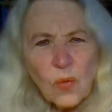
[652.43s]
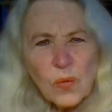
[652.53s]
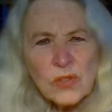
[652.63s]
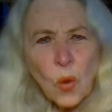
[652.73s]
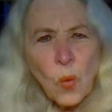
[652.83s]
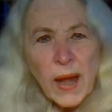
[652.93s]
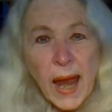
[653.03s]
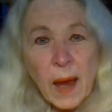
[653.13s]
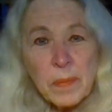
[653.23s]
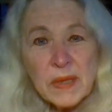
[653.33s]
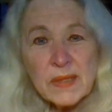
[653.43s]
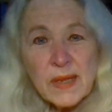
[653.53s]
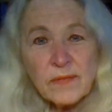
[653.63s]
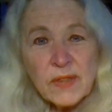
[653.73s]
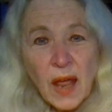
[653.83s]
so what happens
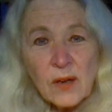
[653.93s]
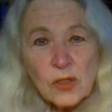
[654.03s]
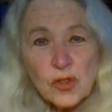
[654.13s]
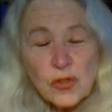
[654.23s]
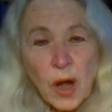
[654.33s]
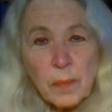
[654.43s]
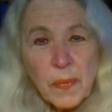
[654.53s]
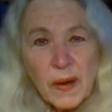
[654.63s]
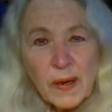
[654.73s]
if Donald Trump,